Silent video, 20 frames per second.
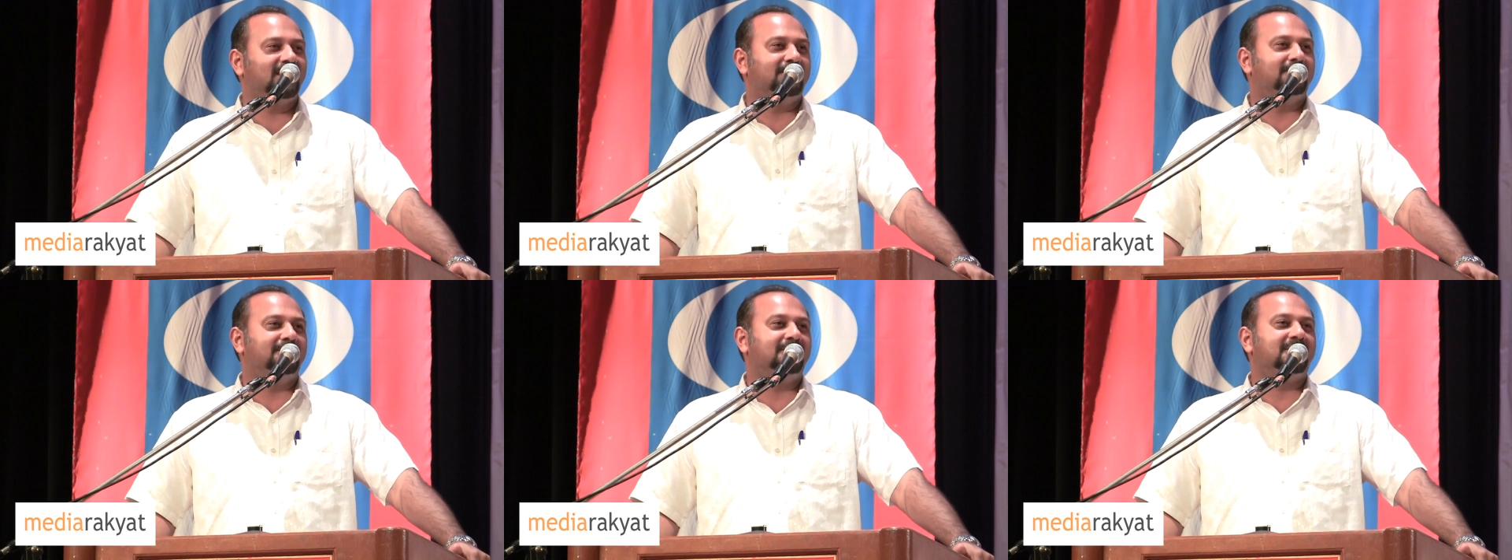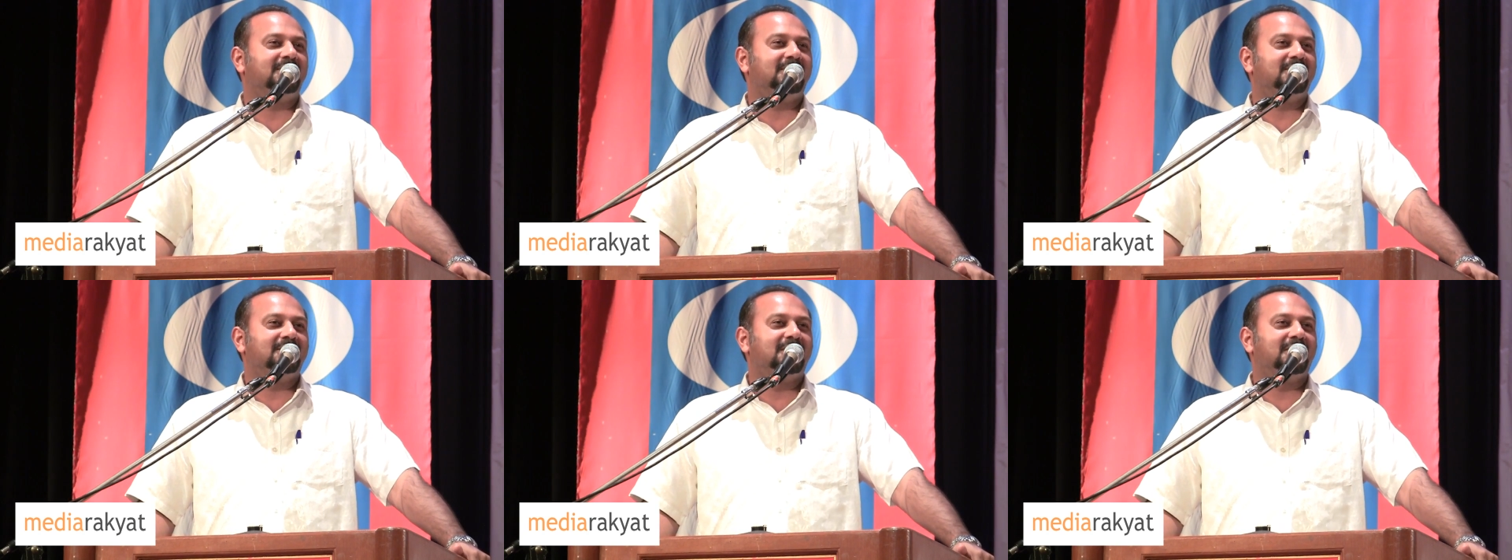
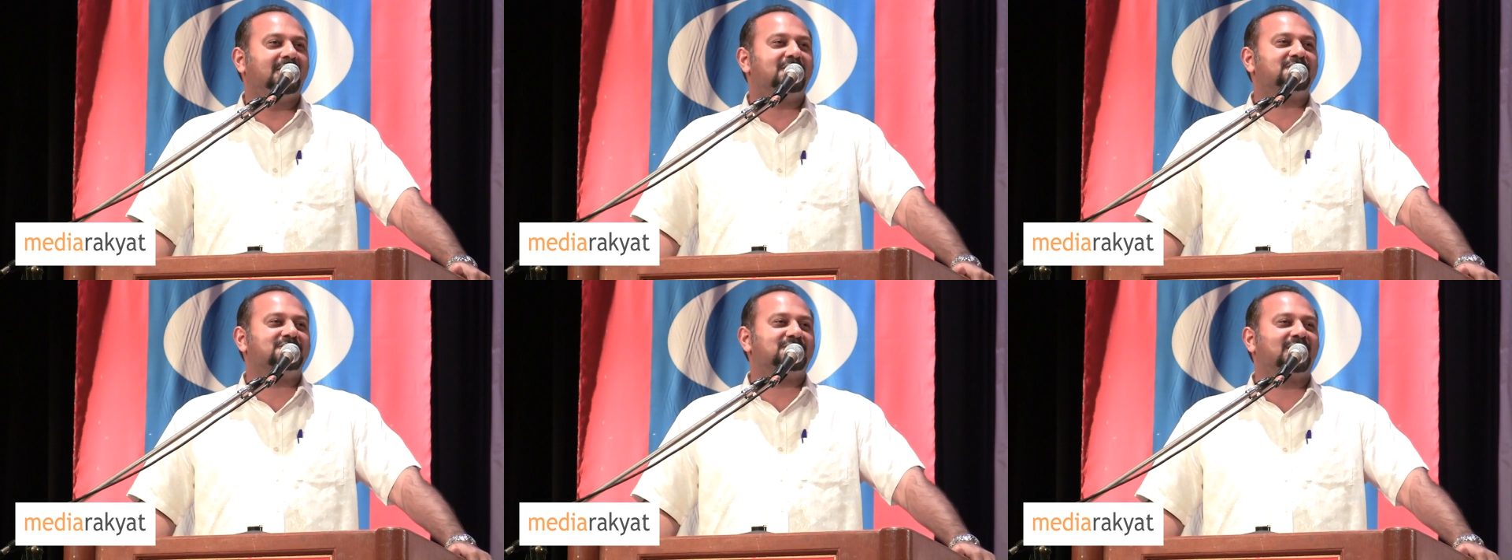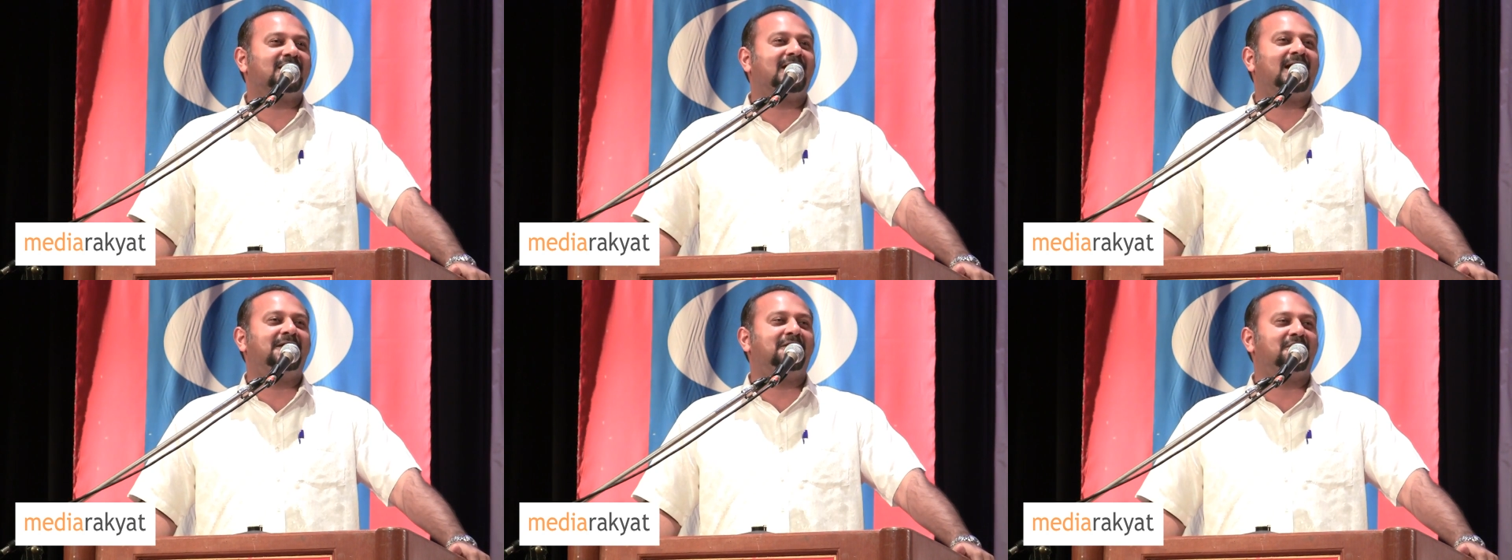them, because
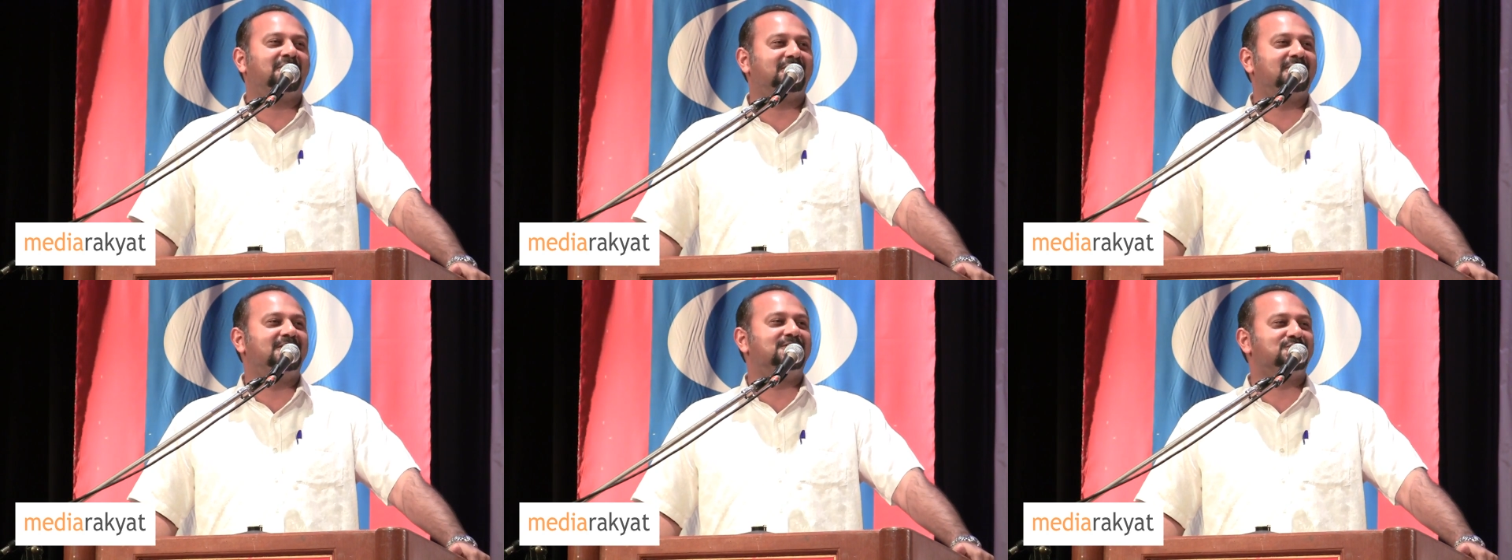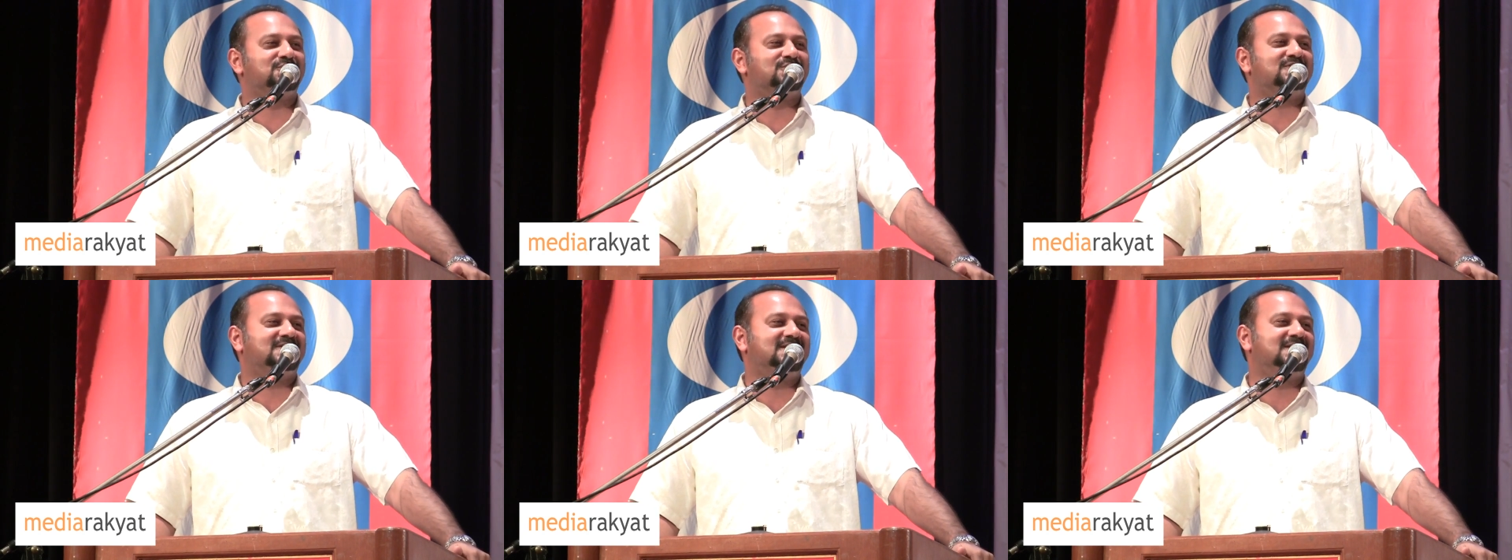we're kind of
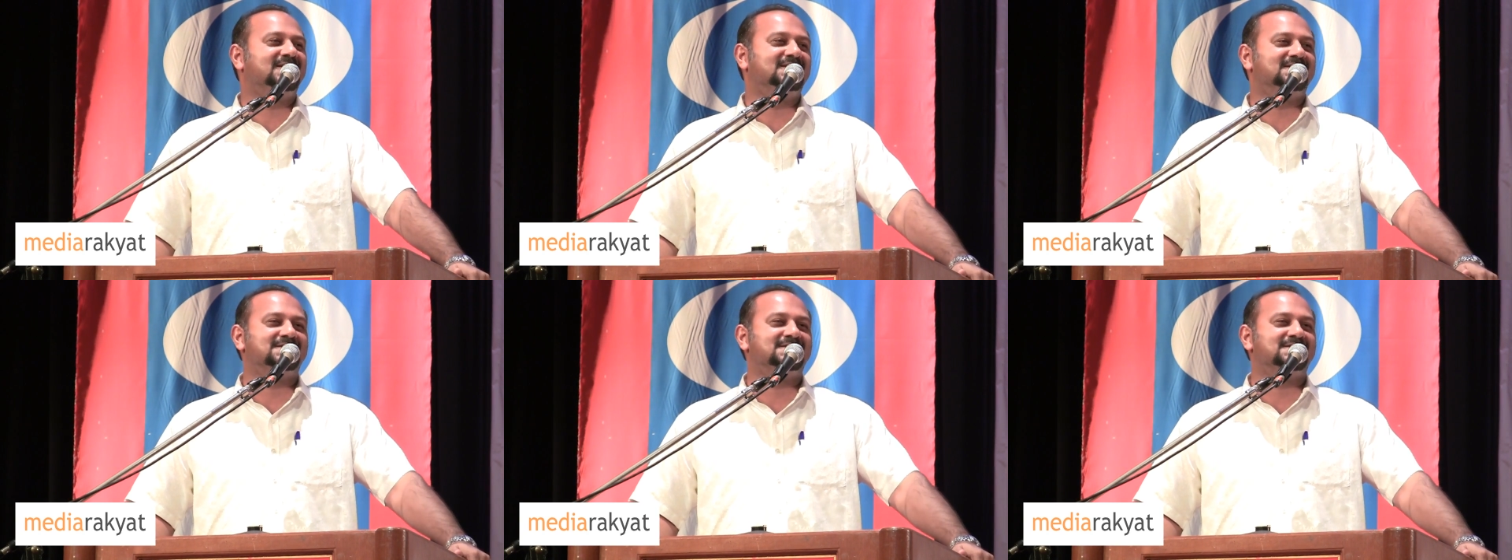doing this.